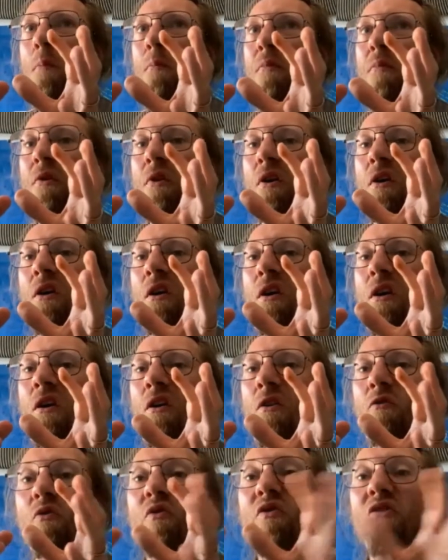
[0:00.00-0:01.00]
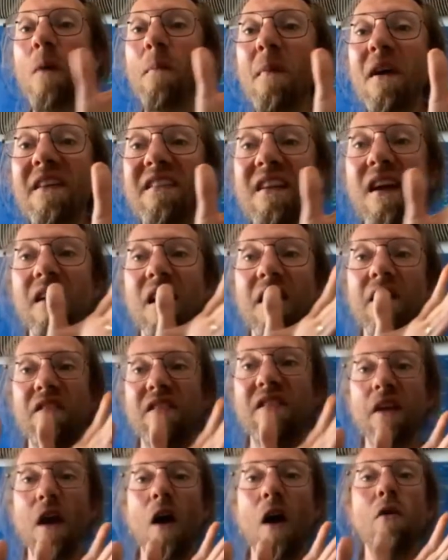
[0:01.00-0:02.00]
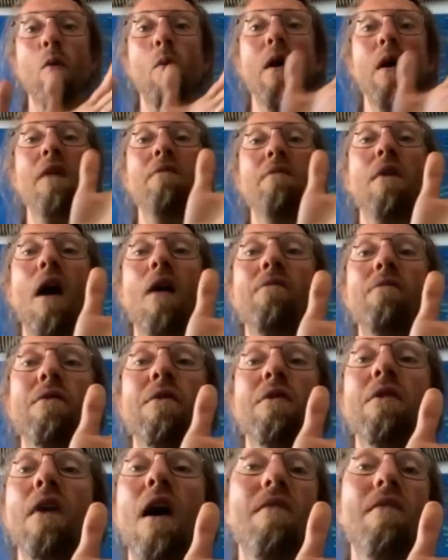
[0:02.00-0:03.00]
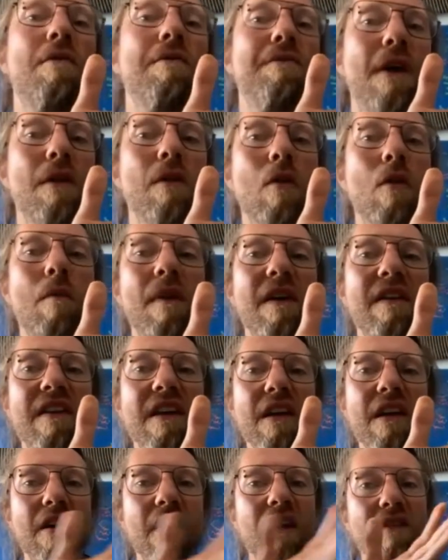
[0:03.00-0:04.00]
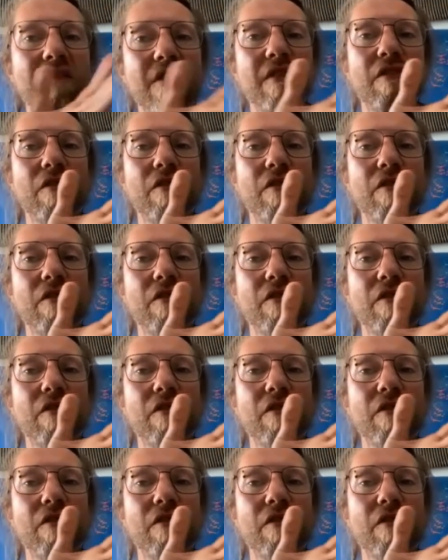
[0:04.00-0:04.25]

up to some extent, like the other way of a funnel, basically, like